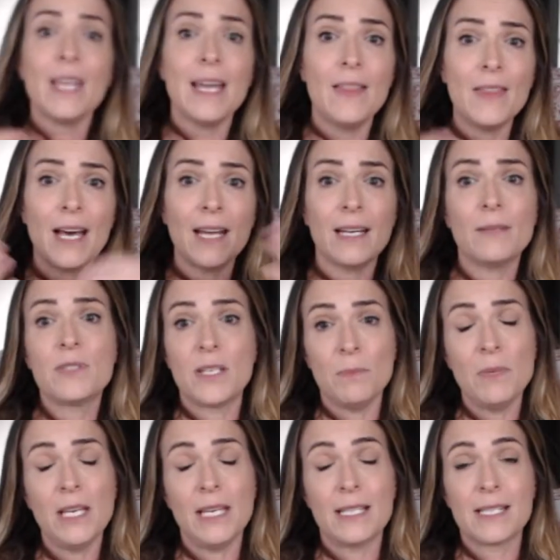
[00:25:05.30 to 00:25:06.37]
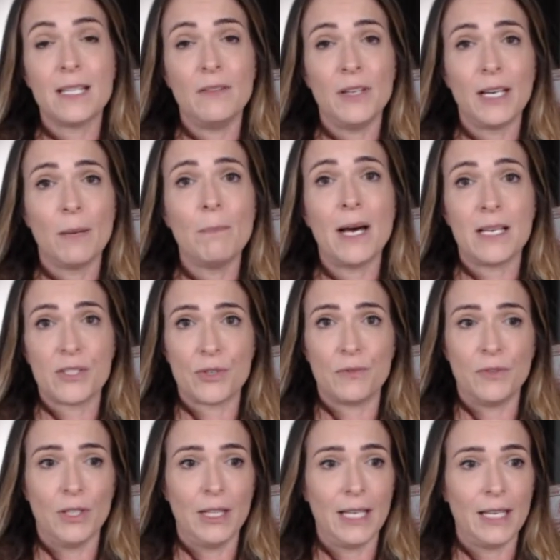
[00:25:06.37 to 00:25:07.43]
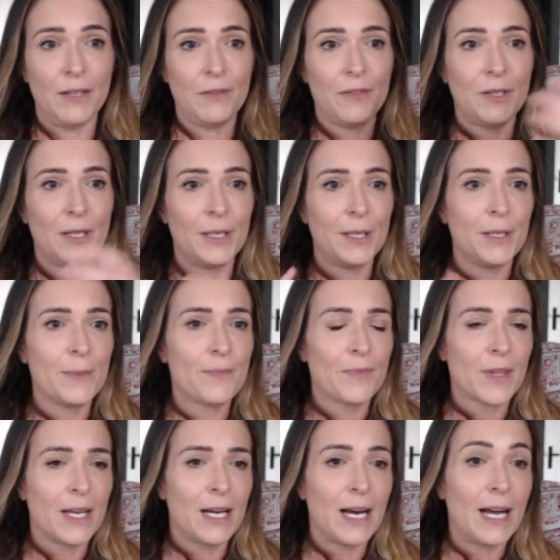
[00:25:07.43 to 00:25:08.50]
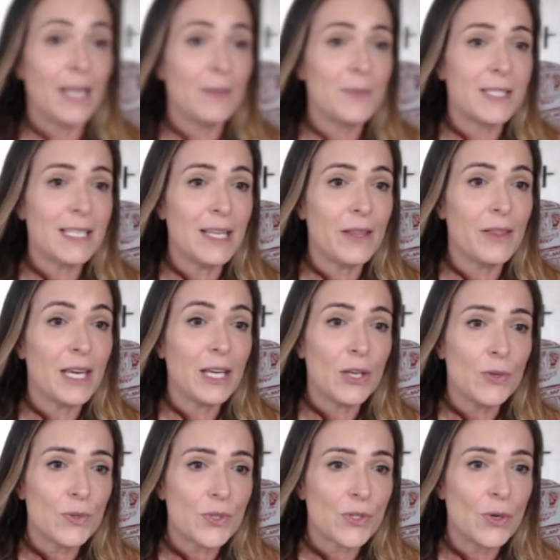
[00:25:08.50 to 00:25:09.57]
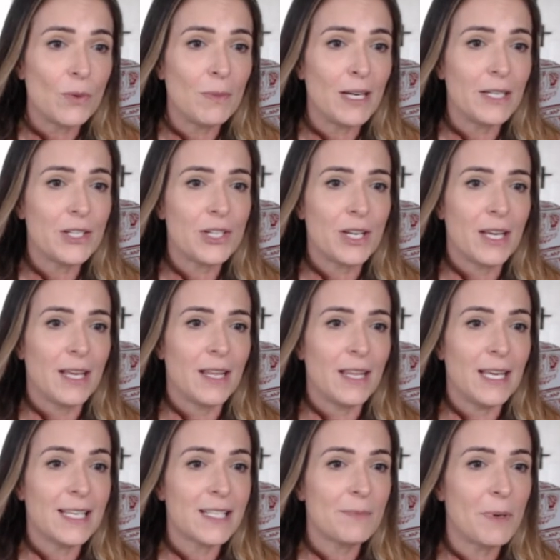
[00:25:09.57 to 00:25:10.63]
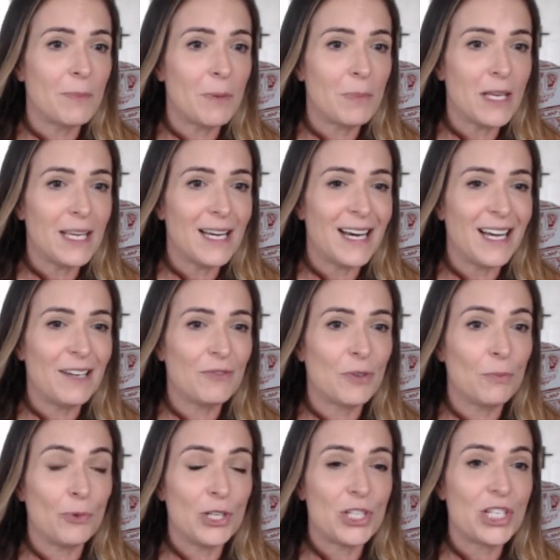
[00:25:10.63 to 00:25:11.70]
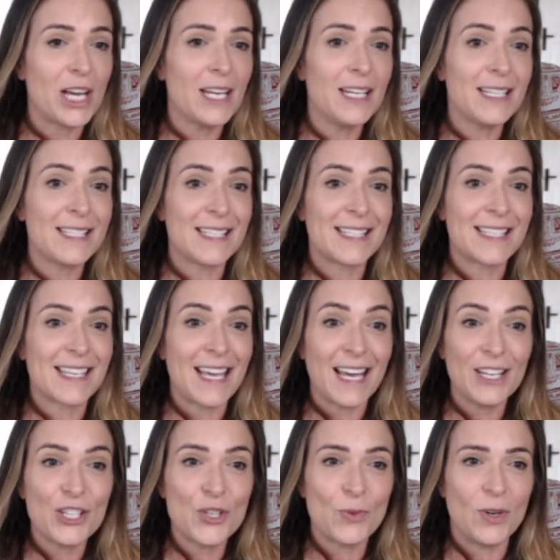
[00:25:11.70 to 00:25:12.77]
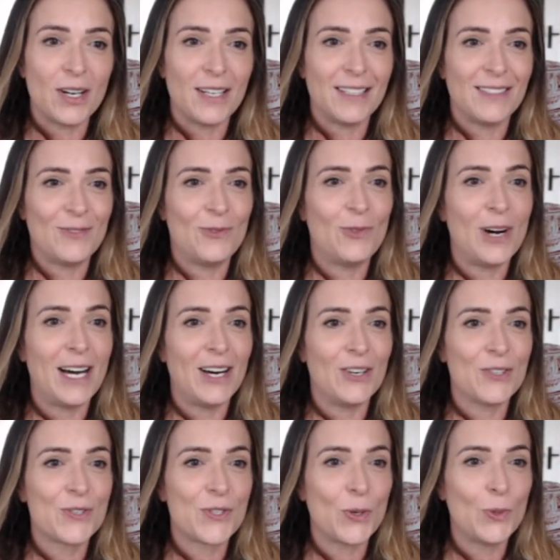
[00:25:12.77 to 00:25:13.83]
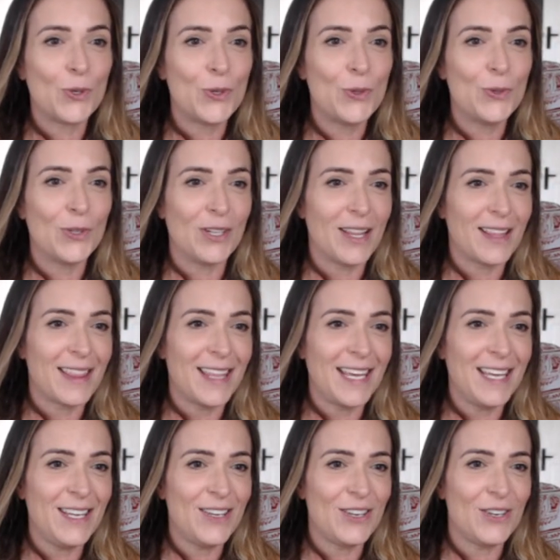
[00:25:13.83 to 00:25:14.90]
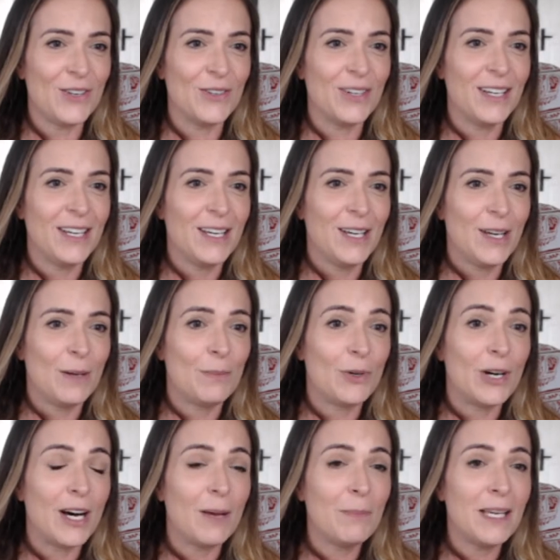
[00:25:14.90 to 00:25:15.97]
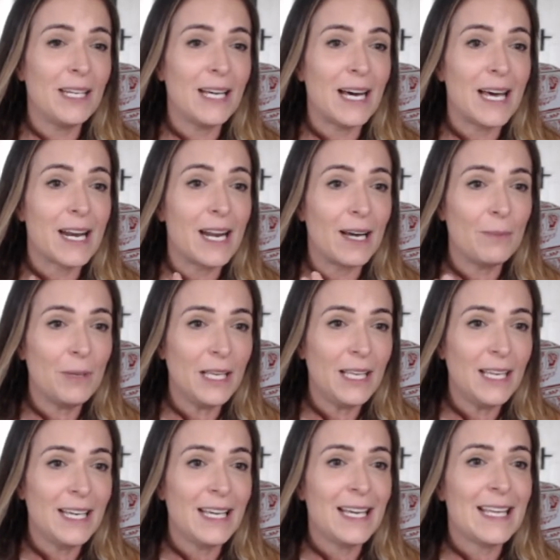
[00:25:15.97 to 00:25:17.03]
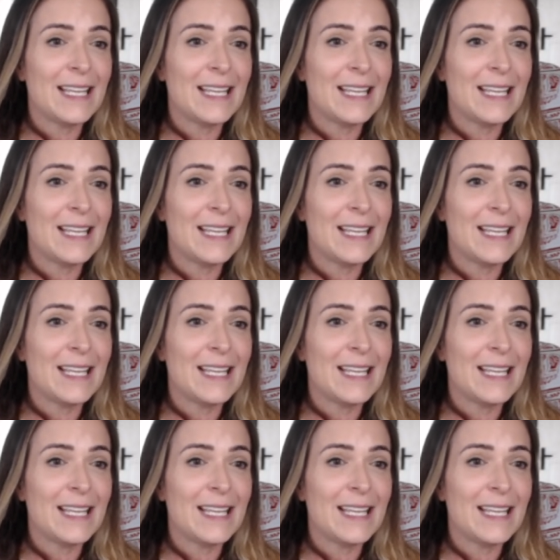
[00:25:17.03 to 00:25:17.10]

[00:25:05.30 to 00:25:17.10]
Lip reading: And that, to me, is living a masterful life. IMC, thank you so much. Thanks, Mama B. Hi from Regina, Saskatchewan. Wow, so cool. Thank you. Mohammed Arabi,